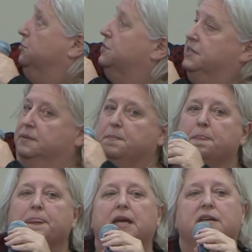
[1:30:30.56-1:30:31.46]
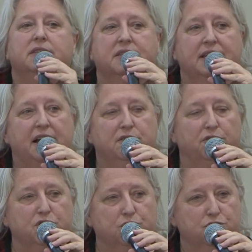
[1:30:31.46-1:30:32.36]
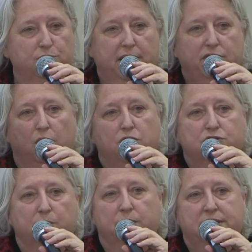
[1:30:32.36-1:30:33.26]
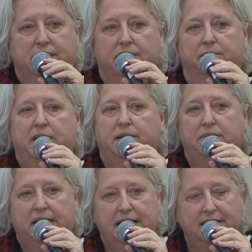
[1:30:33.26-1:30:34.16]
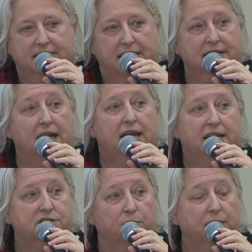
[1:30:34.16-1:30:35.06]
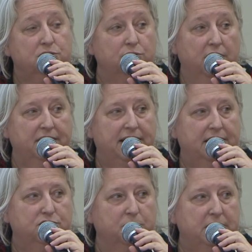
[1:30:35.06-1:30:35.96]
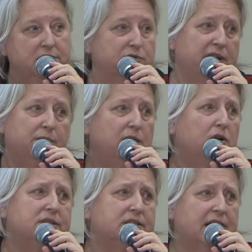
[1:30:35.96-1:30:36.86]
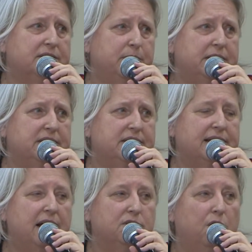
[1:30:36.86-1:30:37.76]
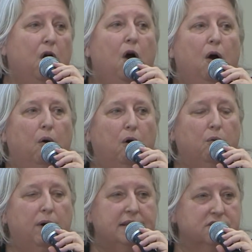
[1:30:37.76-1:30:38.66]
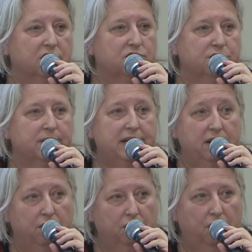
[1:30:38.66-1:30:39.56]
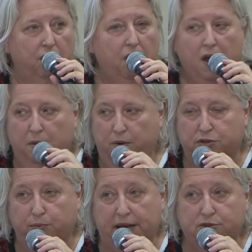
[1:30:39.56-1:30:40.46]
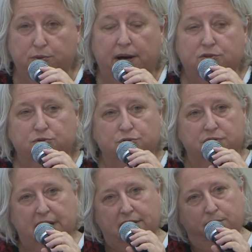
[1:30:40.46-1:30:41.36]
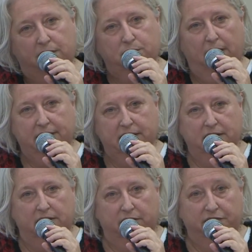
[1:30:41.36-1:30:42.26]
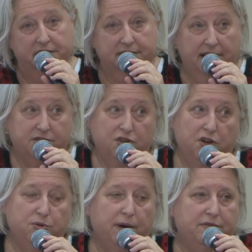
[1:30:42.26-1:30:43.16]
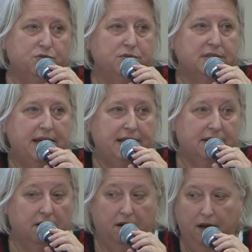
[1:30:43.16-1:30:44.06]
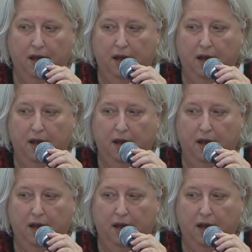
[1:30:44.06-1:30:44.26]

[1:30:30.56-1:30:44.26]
you see. This kind of resource. You have all the body make like that. It's a way to learn anatomy. It's very old. It has been designed 1 century ago. But when you want to do that, when you are in an amphitheater, you have to take